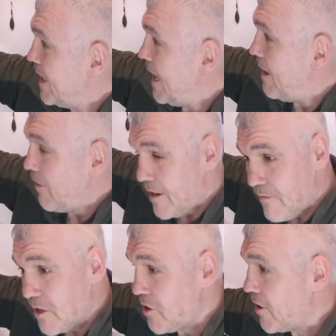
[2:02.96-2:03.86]
that, or I
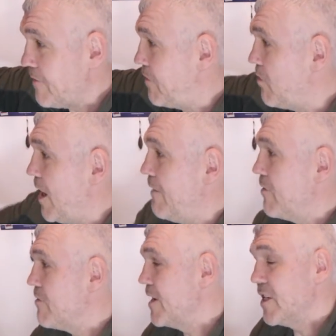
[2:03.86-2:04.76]
haven't got it for
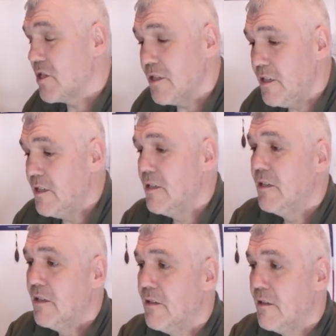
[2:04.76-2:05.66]
whatever reason,
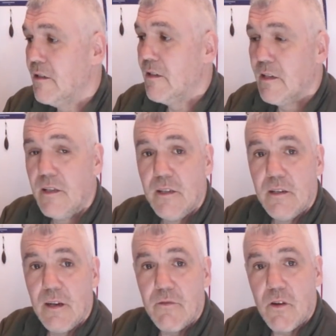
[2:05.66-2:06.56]

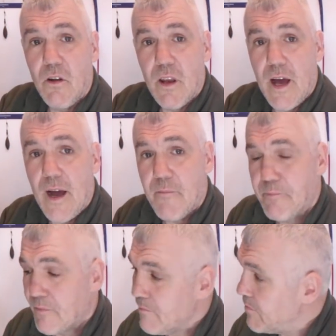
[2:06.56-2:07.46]
I've got that.
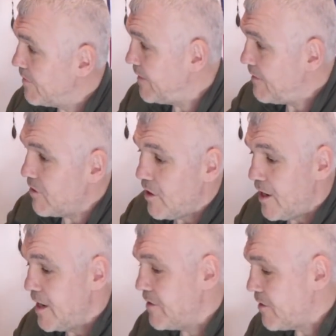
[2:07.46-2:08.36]
But if I haven't
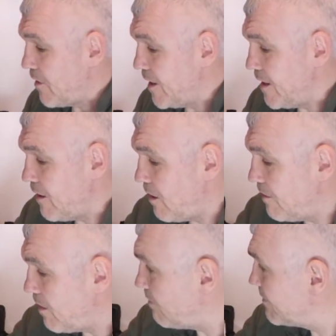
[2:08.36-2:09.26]
got either on it,
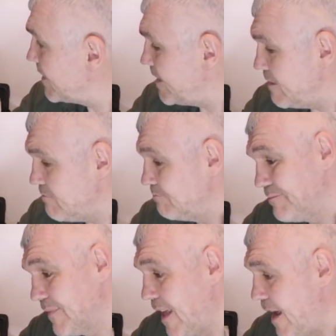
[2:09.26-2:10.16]
over it,
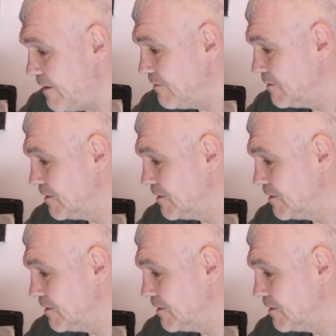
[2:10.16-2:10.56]
then